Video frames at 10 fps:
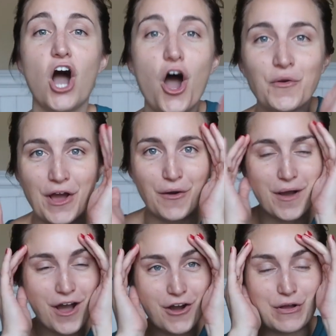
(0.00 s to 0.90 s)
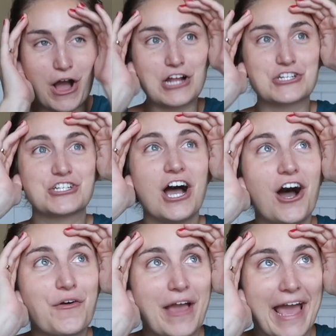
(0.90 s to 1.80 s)
oh no, oh gosh,
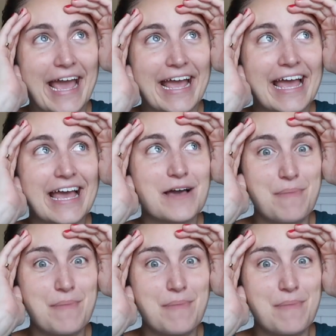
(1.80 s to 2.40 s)
okay.